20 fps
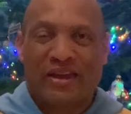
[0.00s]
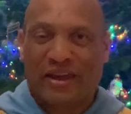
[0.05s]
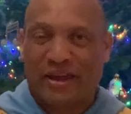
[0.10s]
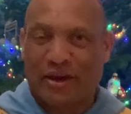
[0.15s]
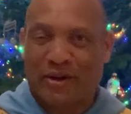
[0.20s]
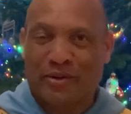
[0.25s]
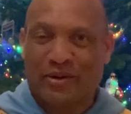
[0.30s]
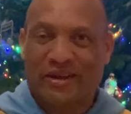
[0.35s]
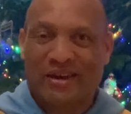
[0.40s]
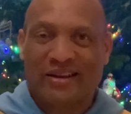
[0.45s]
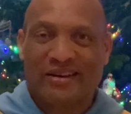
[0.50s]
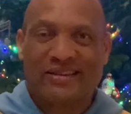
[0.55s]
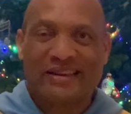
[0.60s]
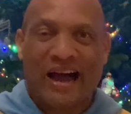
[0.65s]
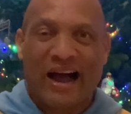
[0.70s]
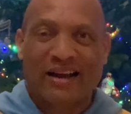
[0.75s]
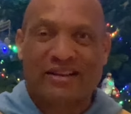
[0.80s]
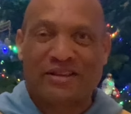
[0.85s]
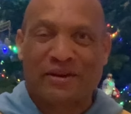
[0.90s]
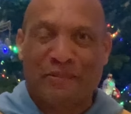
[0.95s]
Hilliard,
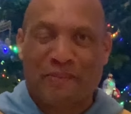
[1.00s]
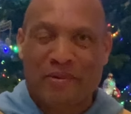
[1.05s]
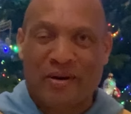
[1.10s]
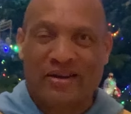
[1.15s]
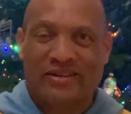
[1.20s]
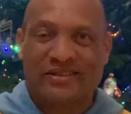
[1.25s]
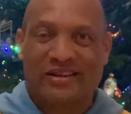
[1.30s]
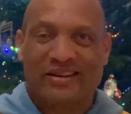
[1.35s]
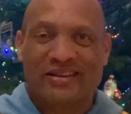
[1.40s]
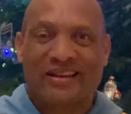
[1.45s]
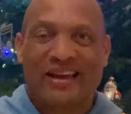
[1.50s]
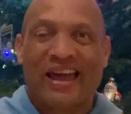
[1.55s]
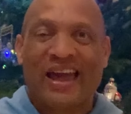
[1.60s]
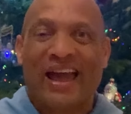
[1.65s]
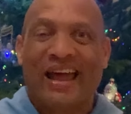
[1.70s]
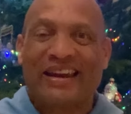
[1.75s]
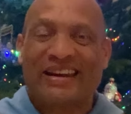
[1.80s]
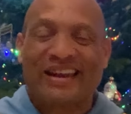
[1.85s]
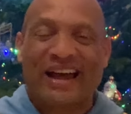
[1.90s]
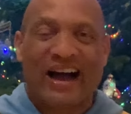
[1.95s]
Dr. Bridget,
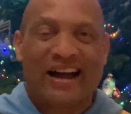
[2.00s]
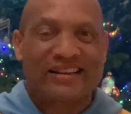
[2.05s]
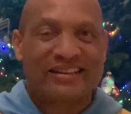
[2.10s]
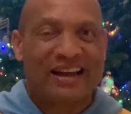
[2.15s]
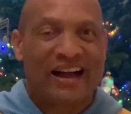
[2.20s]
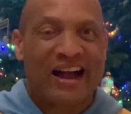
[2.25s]
and Dr.